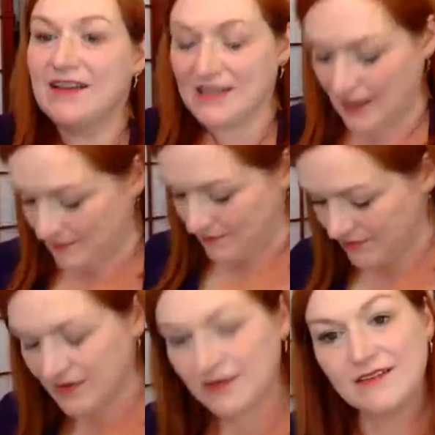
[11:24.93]
because
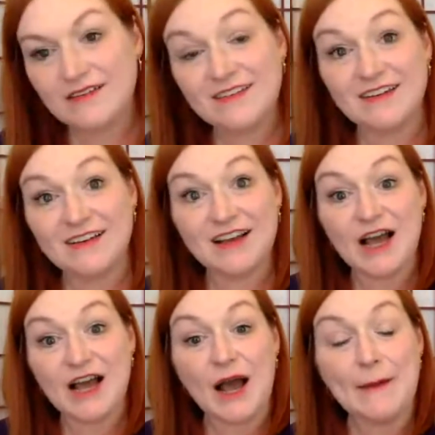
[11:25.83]
I'm,
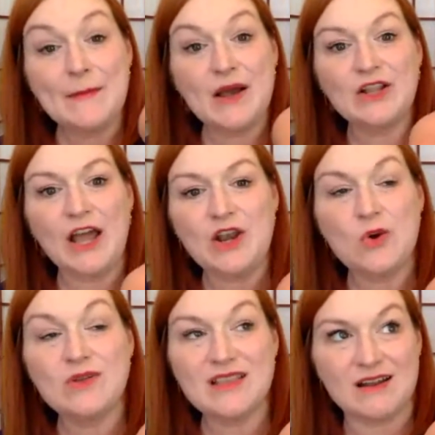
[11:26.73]
I'm, I
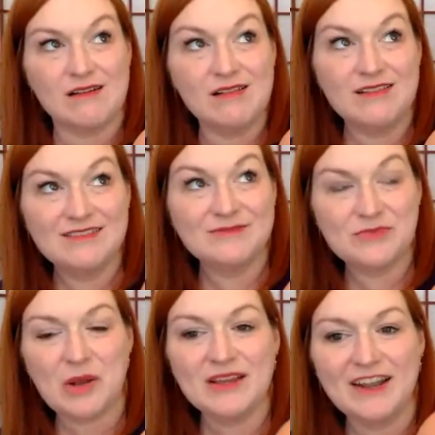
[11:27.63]
know little,
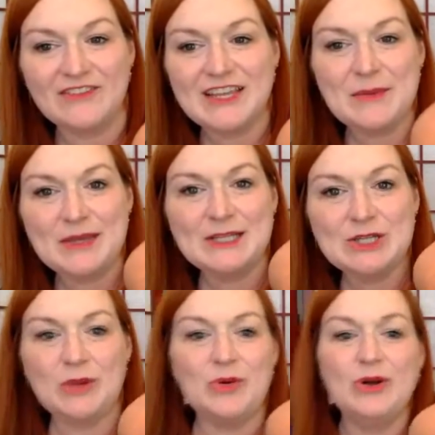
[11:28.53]
probably enough to get me in
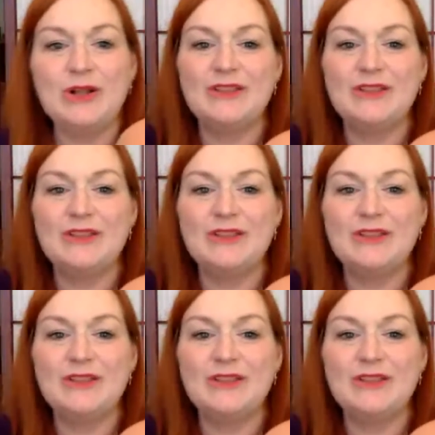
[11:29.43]
trouble.